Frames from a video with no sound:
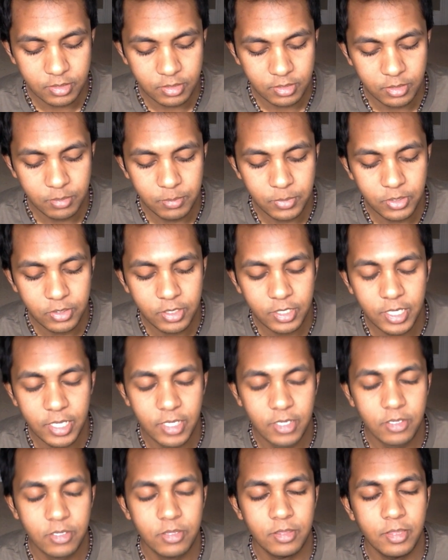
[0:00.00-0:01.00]

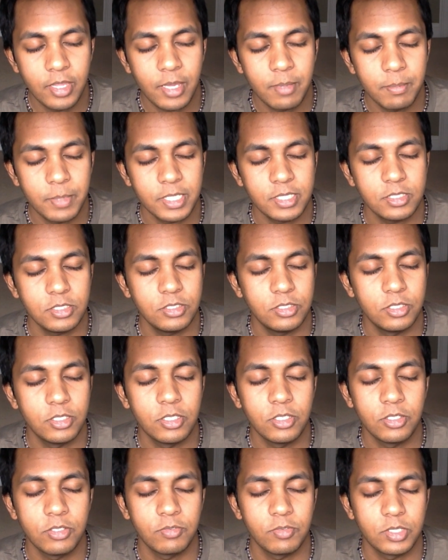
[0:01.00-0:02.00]
communicate that message to the
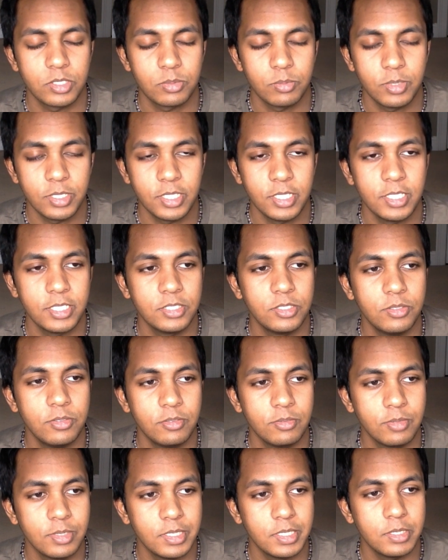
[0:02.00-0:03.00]
universe, what it is you
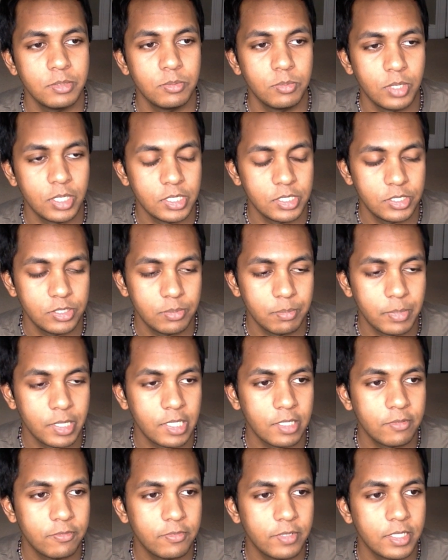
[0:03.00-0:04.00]
really want to
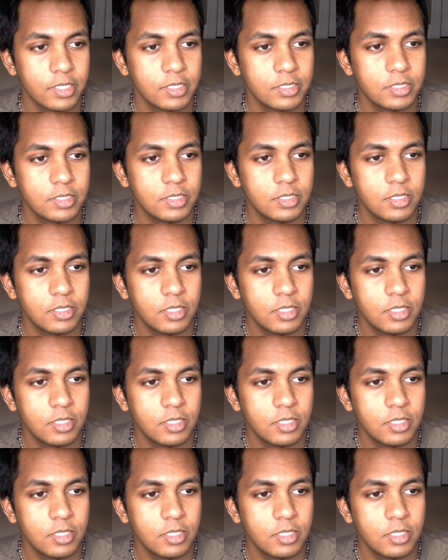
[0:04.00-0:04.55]
manifest,